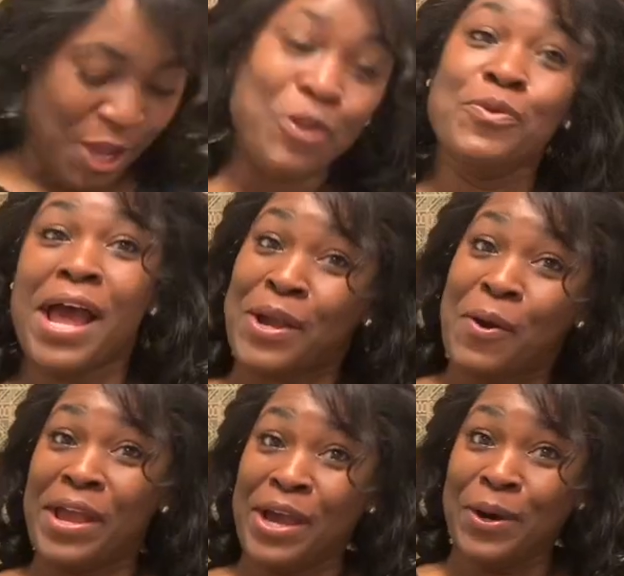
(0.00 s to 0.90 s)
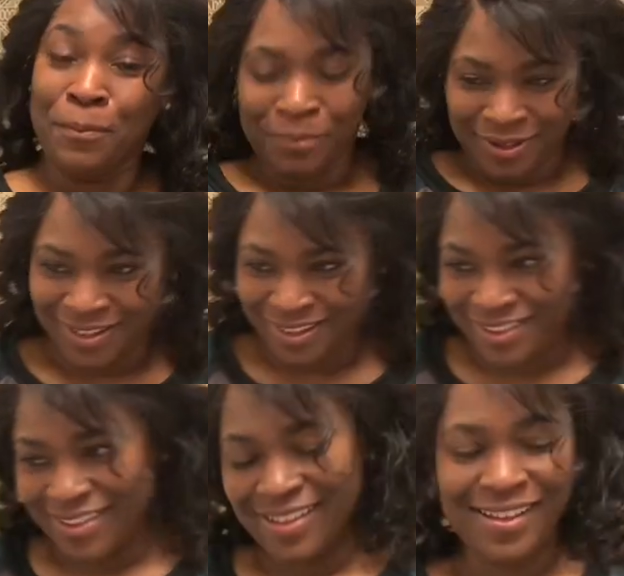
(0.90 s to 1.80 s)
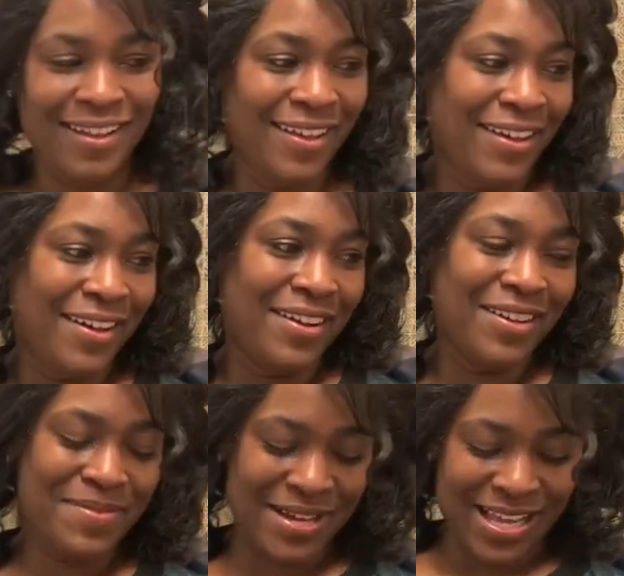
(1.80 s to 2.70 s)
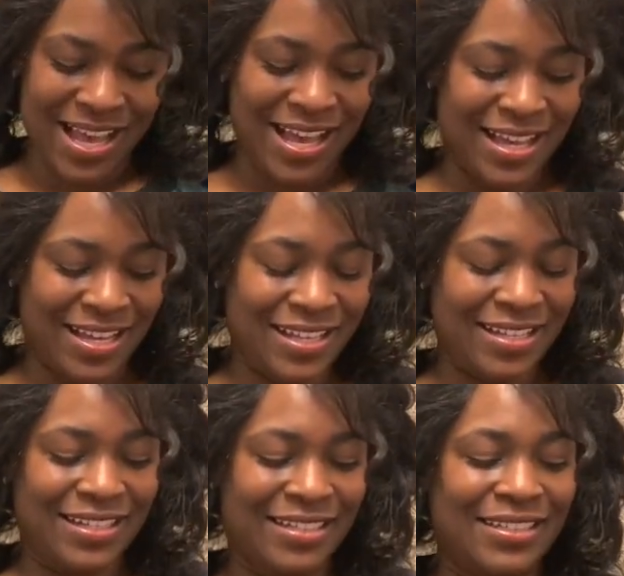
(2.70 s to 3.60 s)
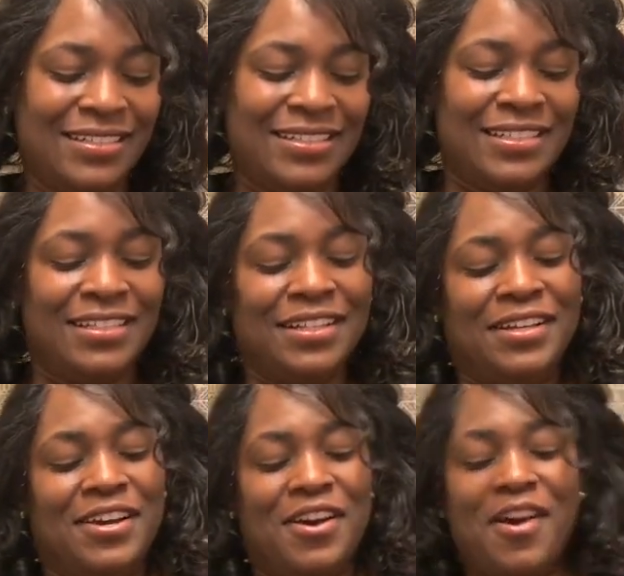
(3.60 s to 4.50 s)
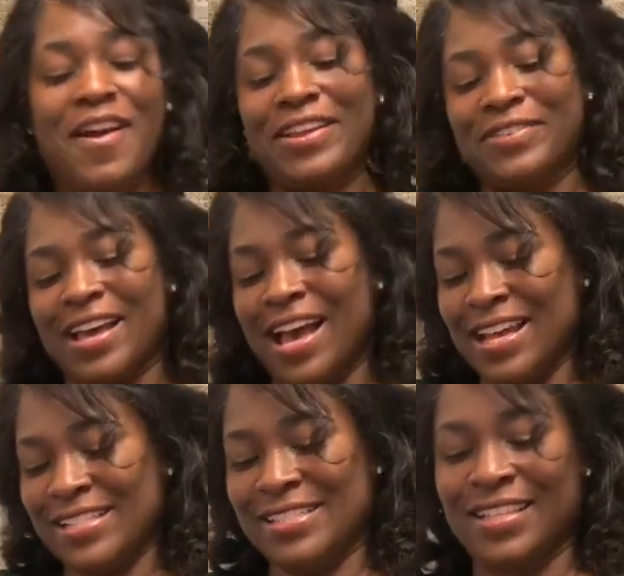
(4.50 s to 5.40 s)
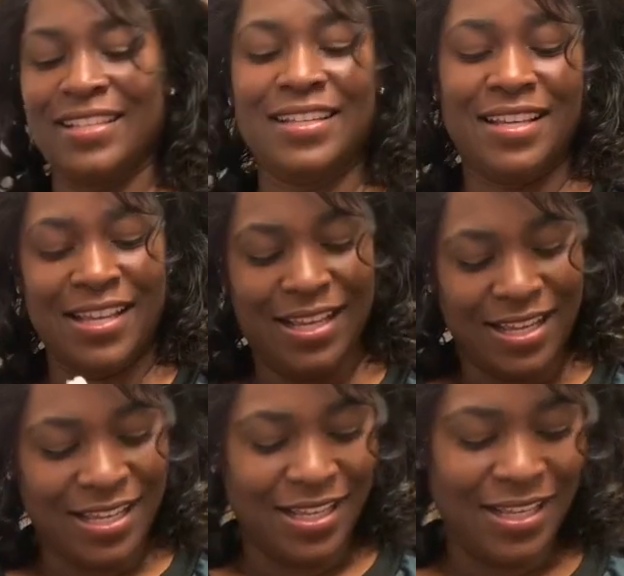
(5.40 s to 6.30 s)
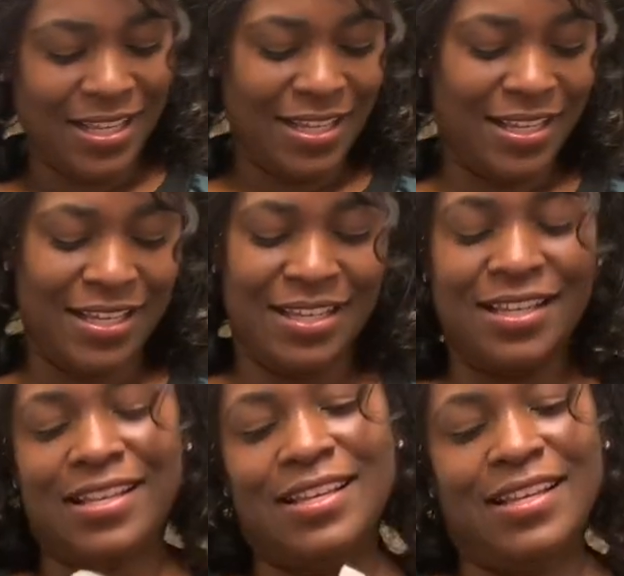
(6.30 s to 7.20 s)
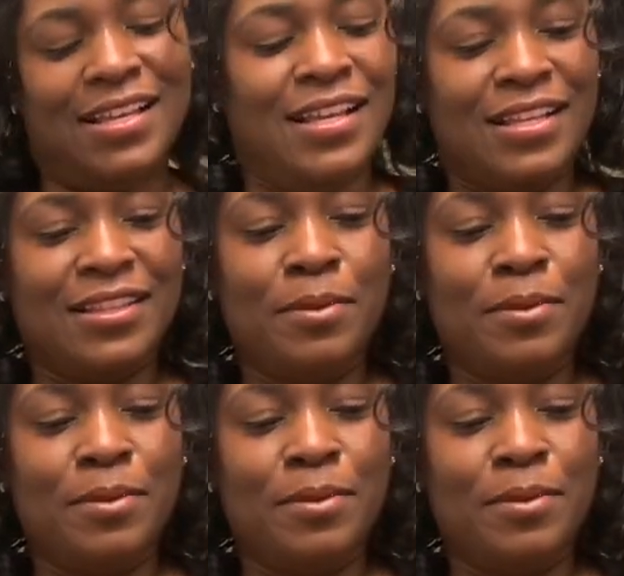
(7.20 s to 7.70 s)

You're not gonna help? Nope. Oh my God. All right, you guys. The water's finally boiling.